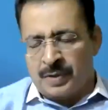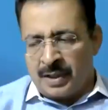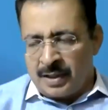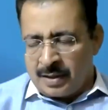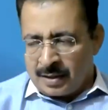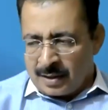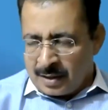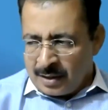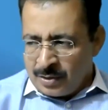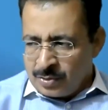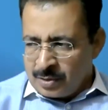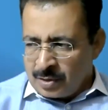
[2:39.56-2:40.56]
why
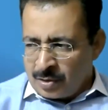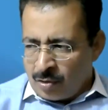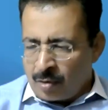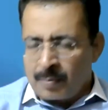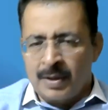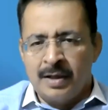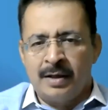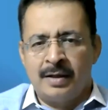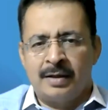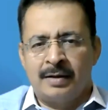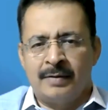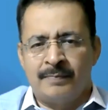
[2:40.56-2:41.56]
you
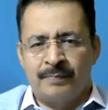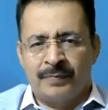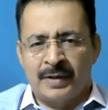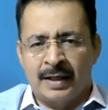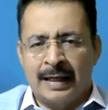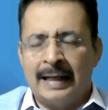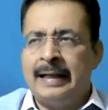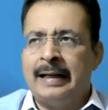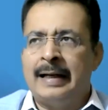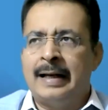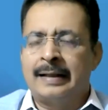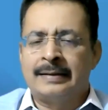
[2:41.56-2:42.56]
normally
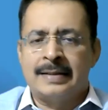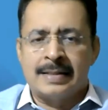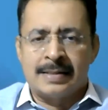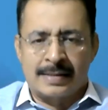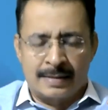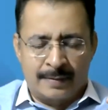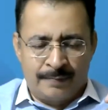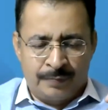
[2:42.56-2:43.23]
guide like this.